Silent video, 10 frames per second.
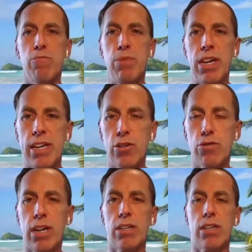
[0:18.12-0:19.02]
been
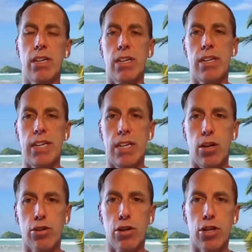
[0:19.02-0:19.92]
interested in
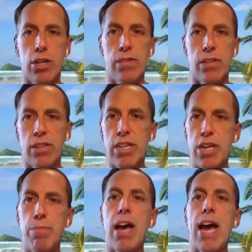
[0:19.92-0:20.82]
alternatives to
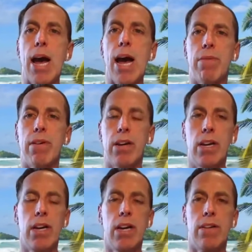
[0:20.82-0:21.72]
CPAP
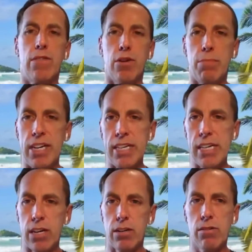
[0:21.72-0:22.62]
for many
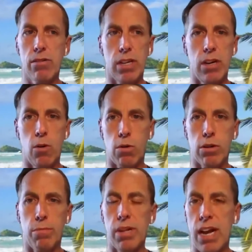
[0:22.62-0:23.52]
years,
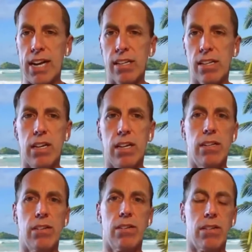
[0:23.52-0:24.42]
oral
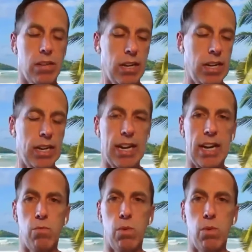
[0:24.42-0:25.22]
appliances and